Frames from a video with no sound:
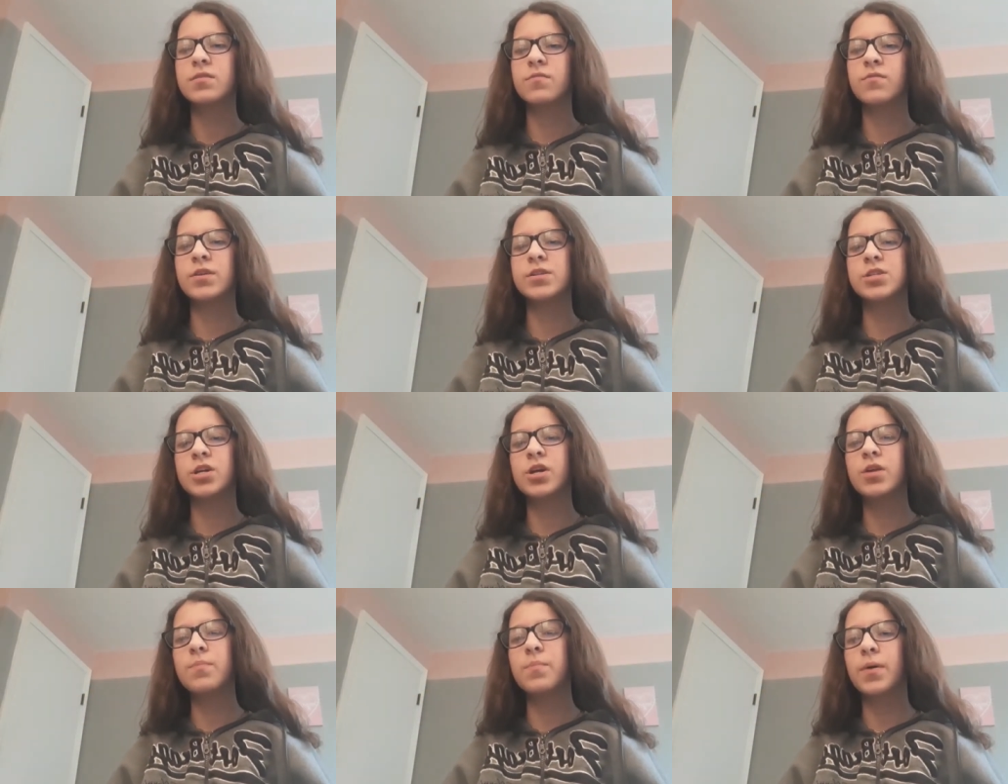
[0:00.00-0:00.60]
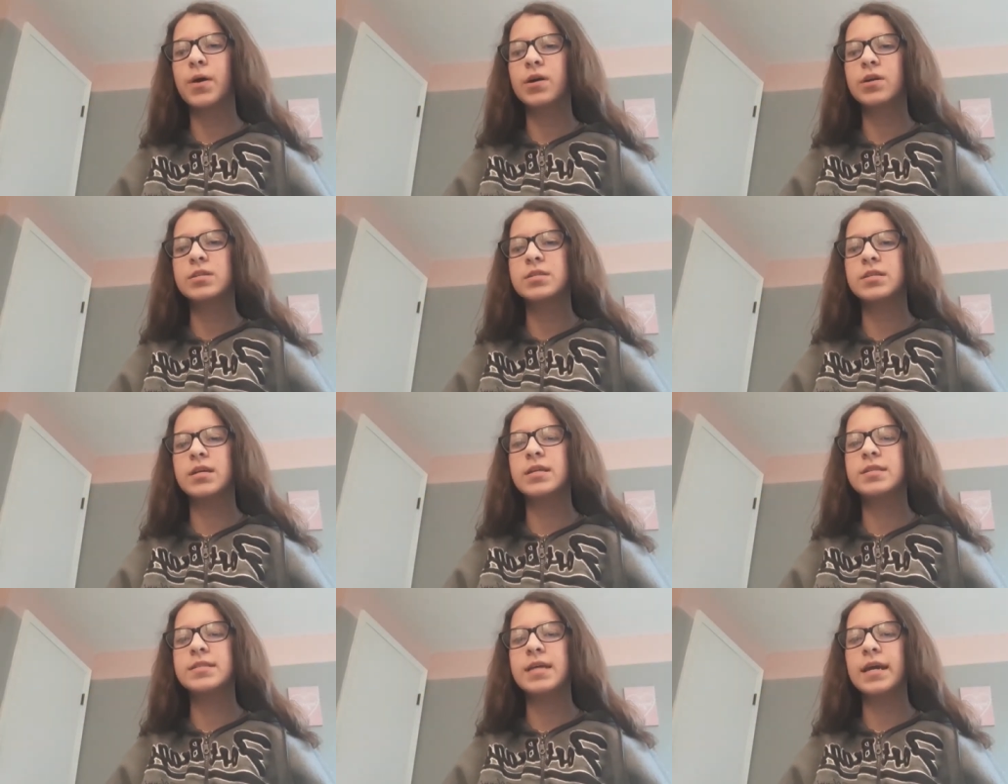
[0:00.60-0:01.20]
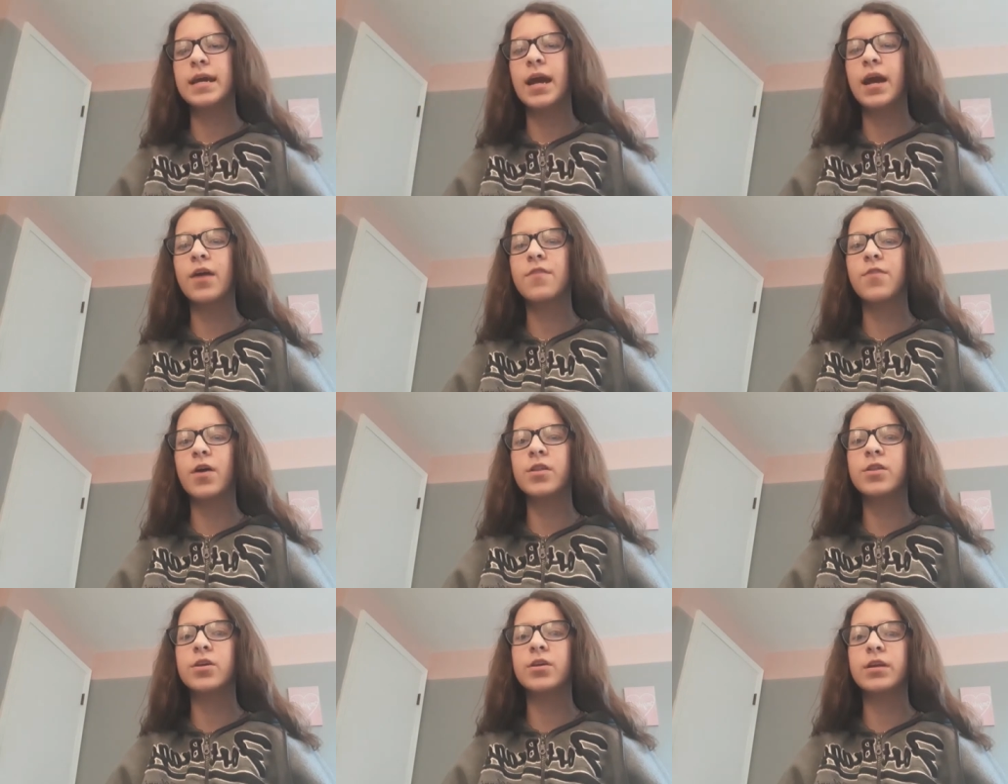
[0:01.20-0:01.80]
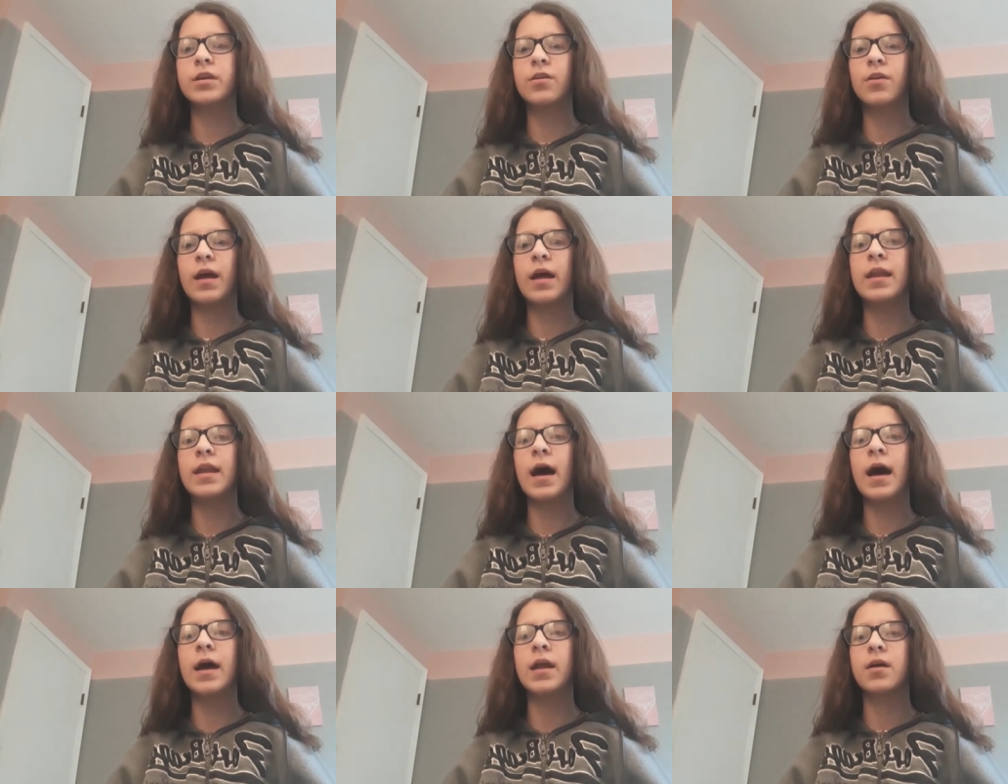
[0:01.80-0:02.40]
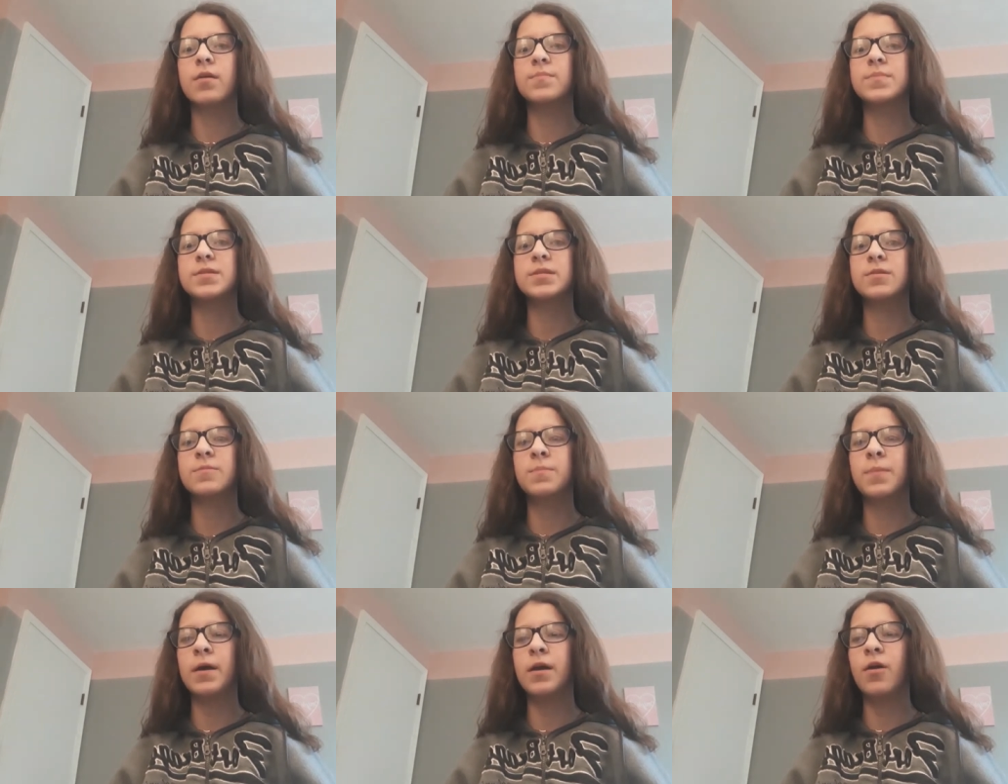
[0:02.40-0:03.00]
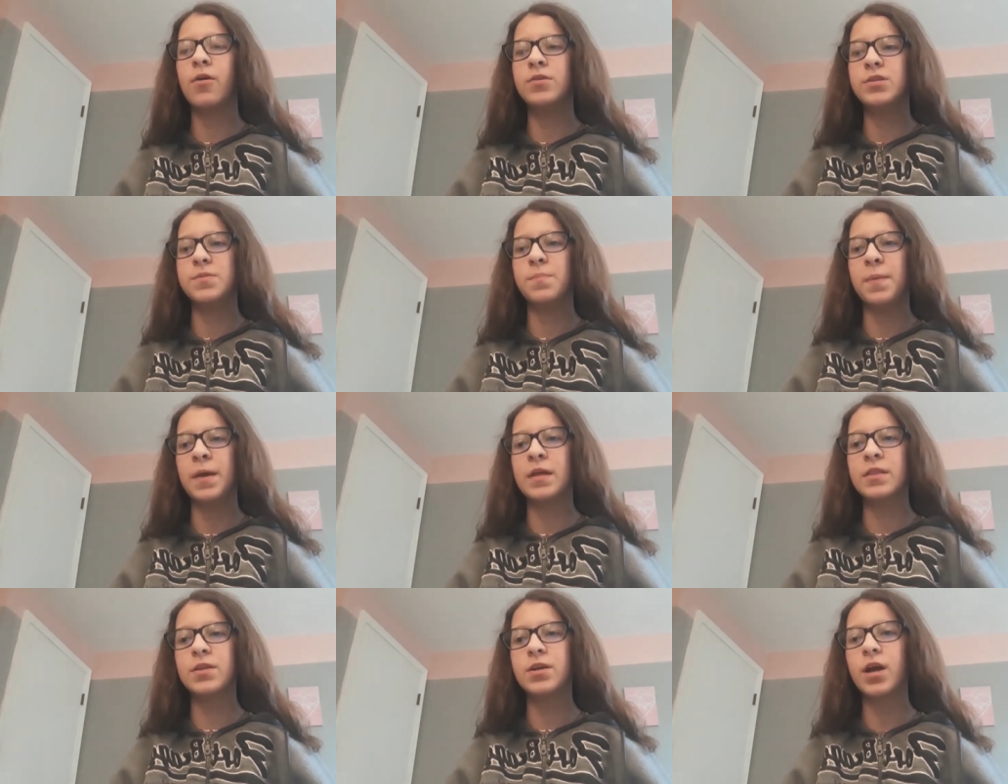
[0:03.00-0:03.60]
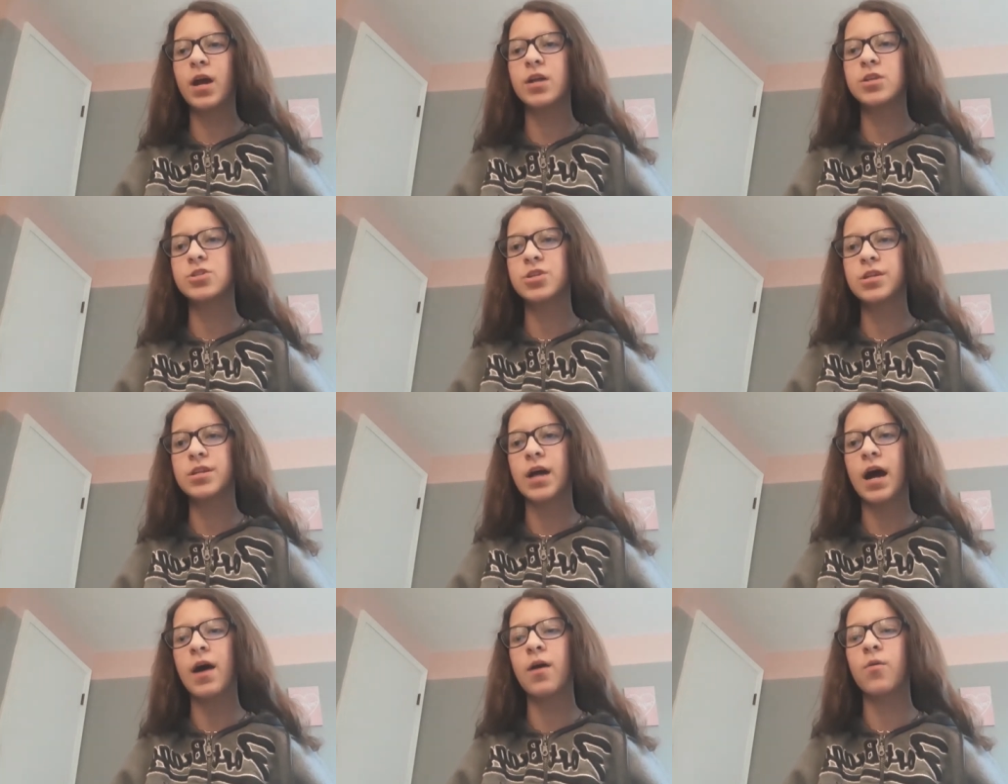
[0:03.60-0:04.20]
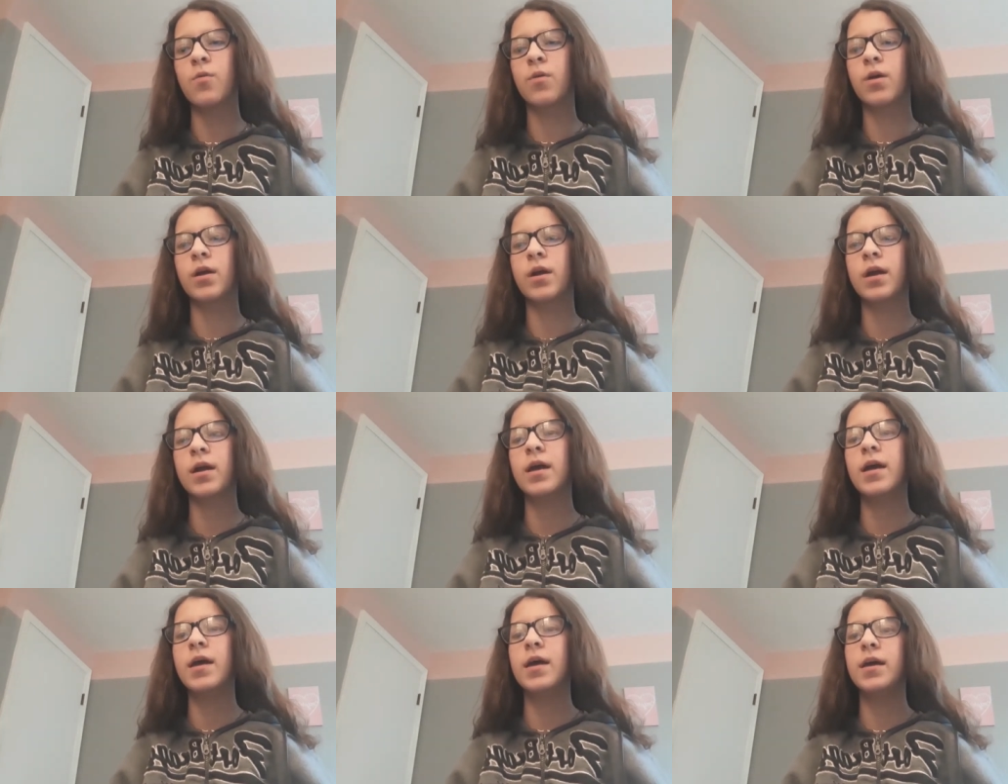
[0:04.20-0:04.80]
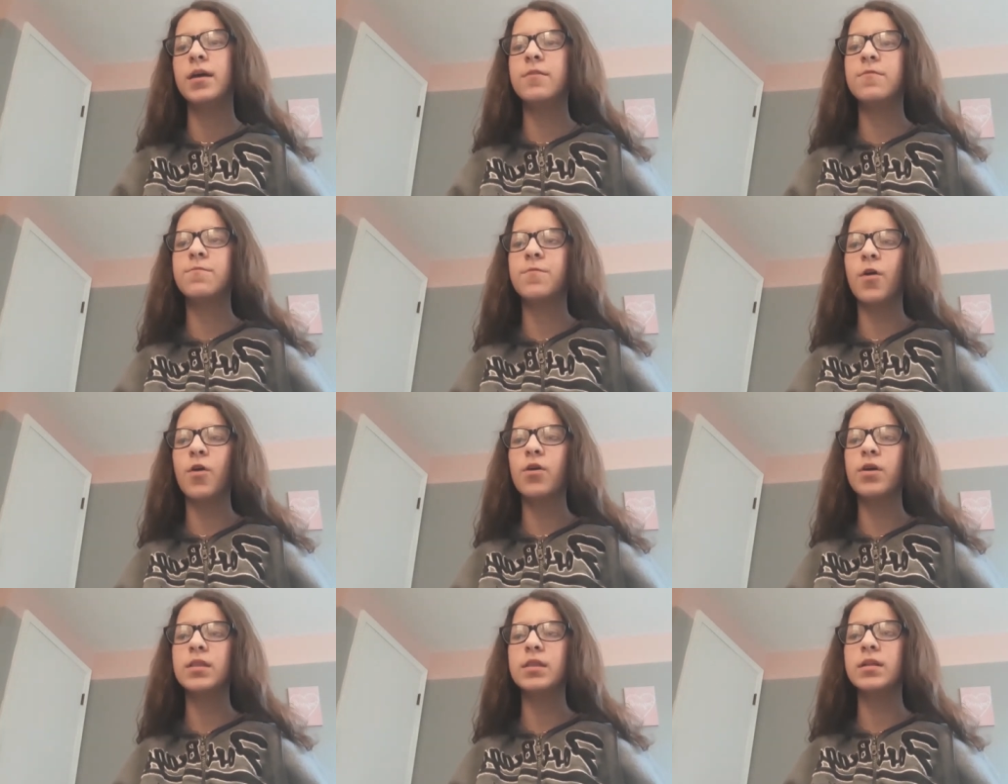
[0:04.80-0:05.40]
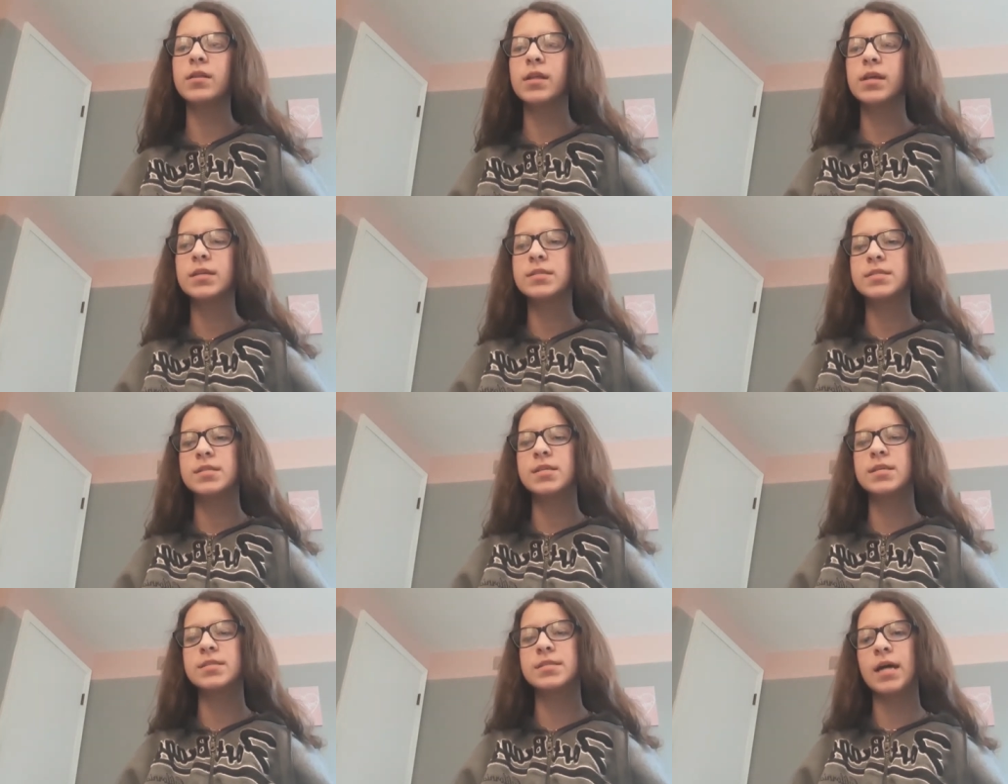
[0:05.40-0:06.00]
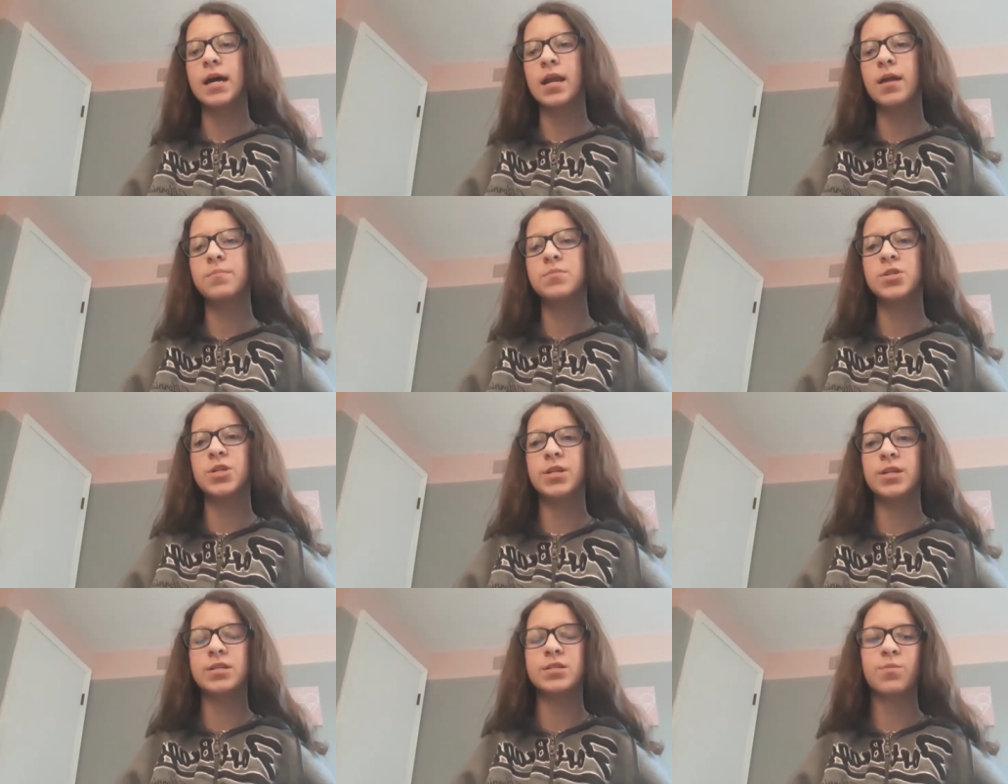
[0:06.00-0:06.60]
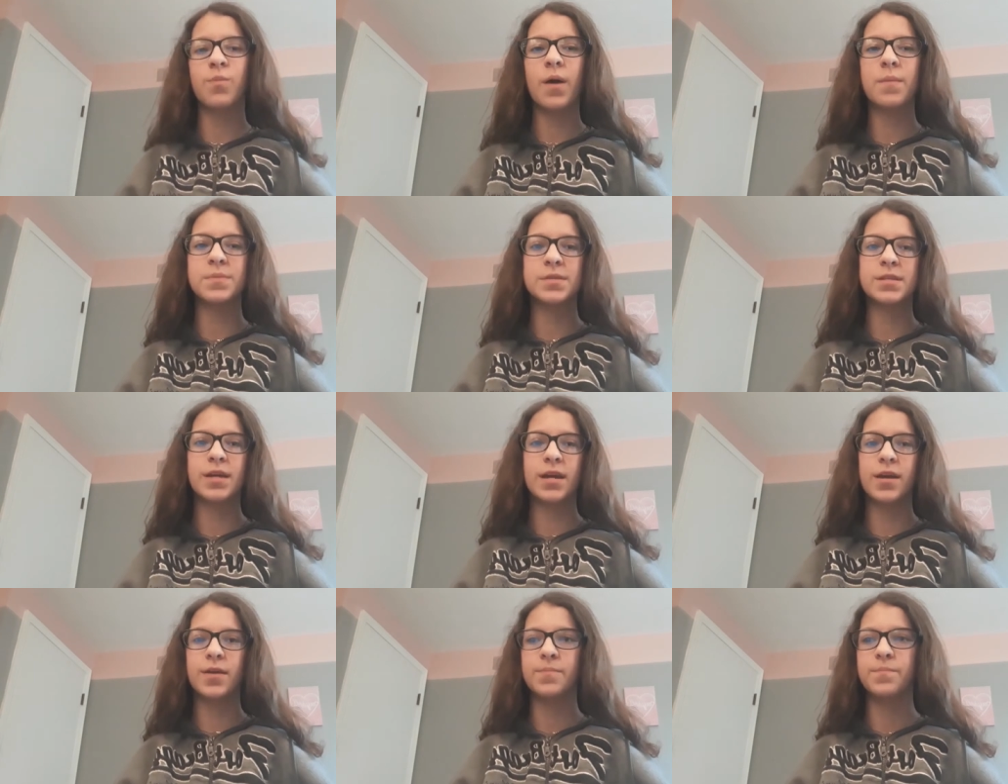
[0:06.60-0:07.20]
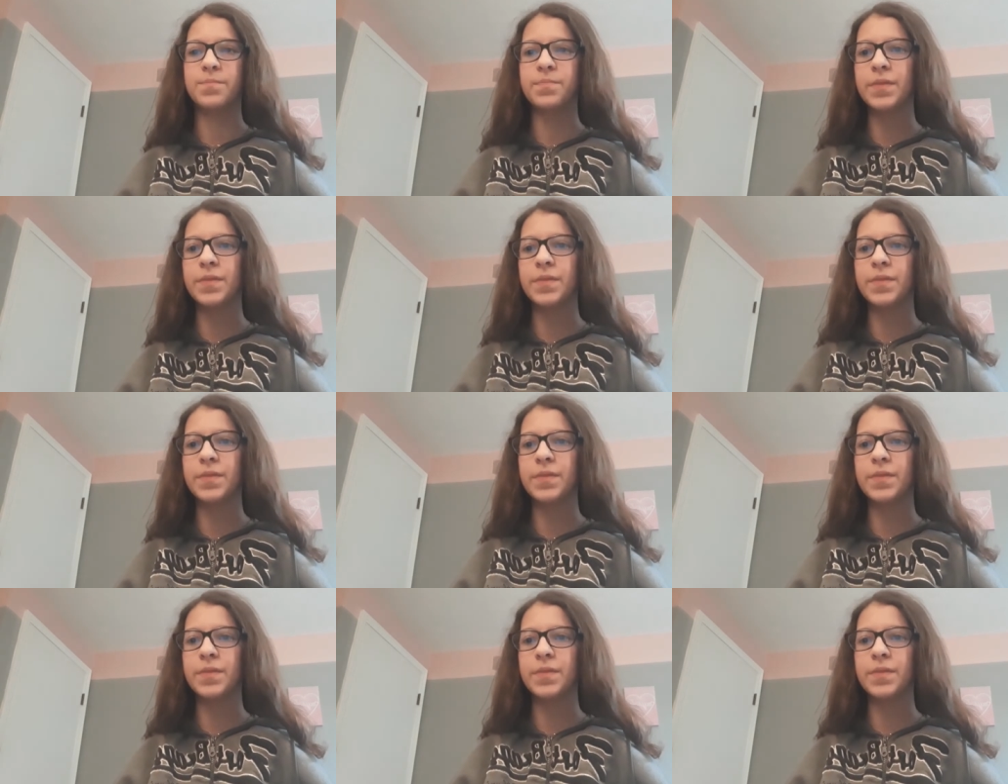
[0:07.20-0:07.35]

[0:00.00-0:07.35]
return books, and take care of other year-end items by going to panthercountry.org and following the links to the Sign Up Genius website.